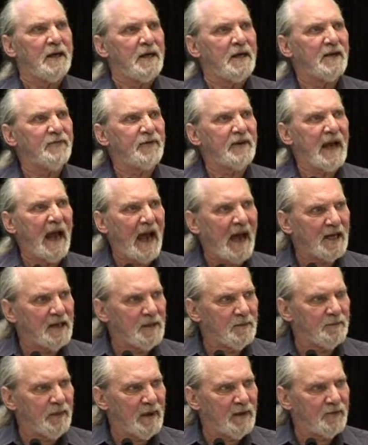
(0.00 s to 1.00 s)
If it
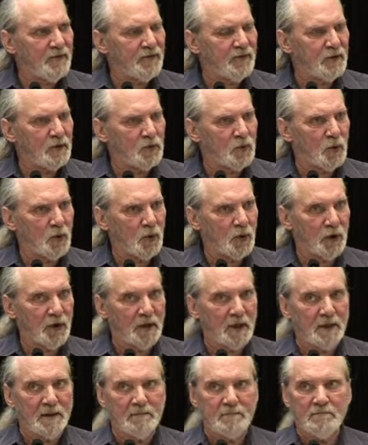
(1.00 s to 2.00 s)
hadn't been for the
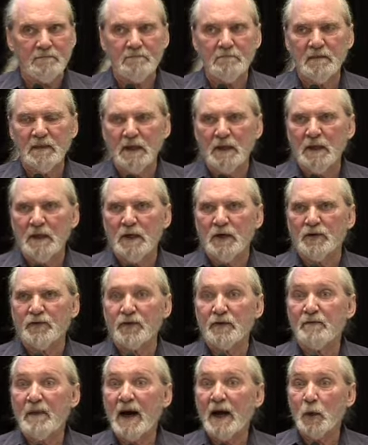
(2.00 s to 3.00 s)
war,
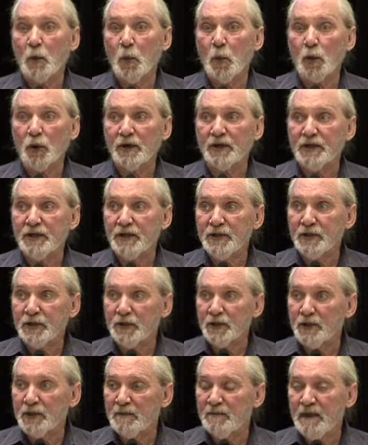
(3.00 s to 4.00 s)
for my war
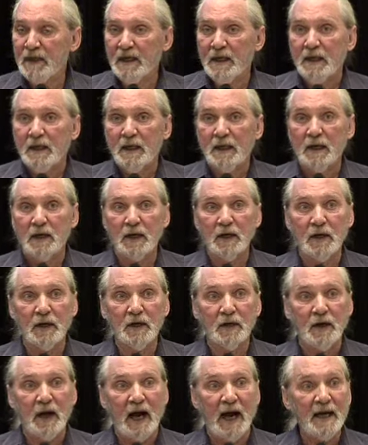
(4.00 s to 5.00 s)
year,
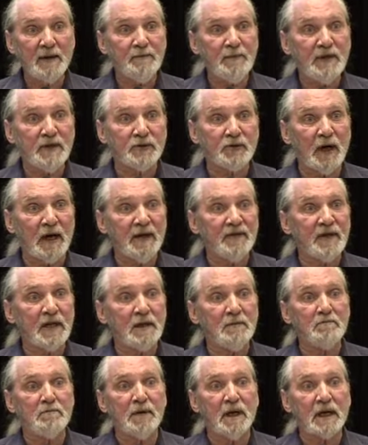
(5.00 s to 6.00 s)
I'd be driving a
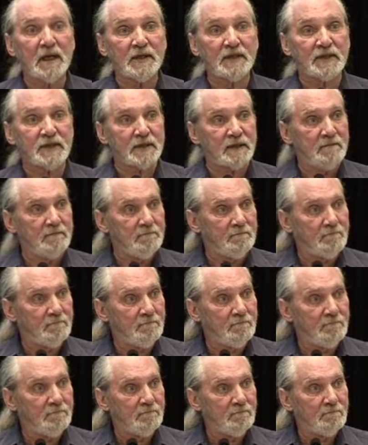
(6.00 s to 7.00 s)
bus
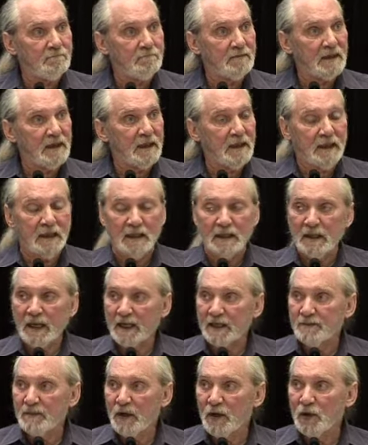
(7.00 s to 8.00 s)

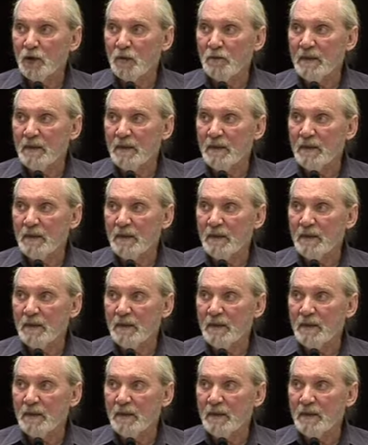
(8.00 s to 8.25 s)
like my old